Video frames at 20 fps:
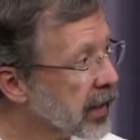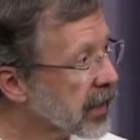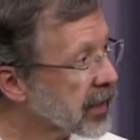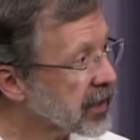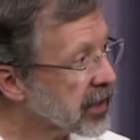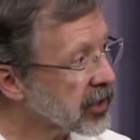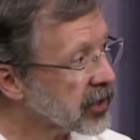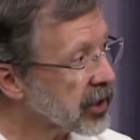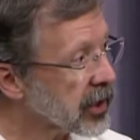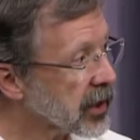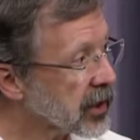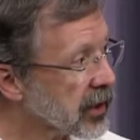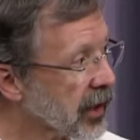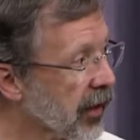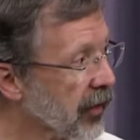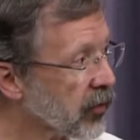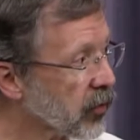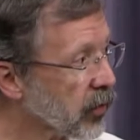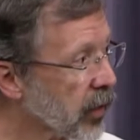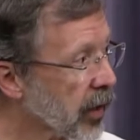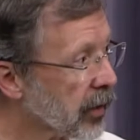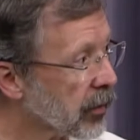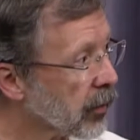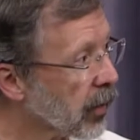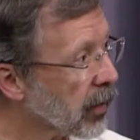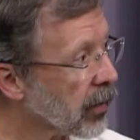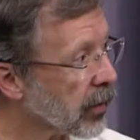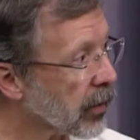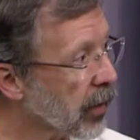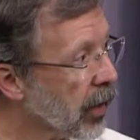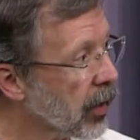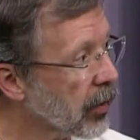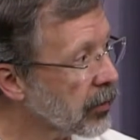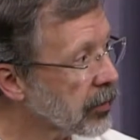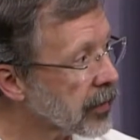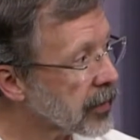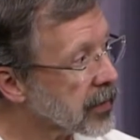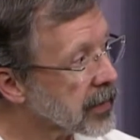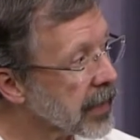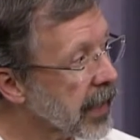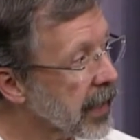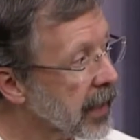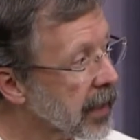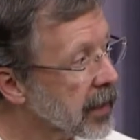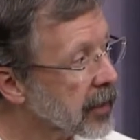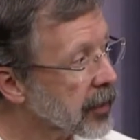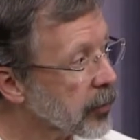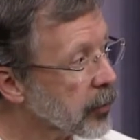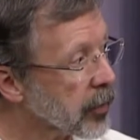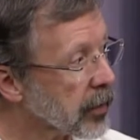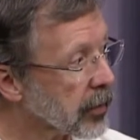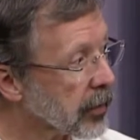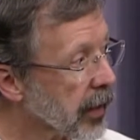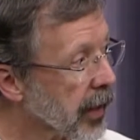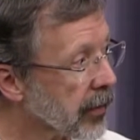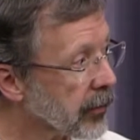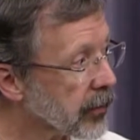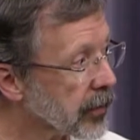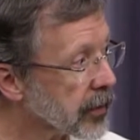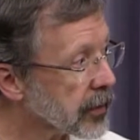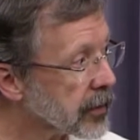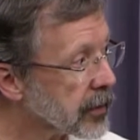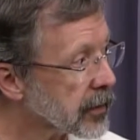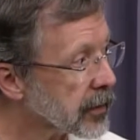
the existing software and wrote our own that stayed in computer graphics.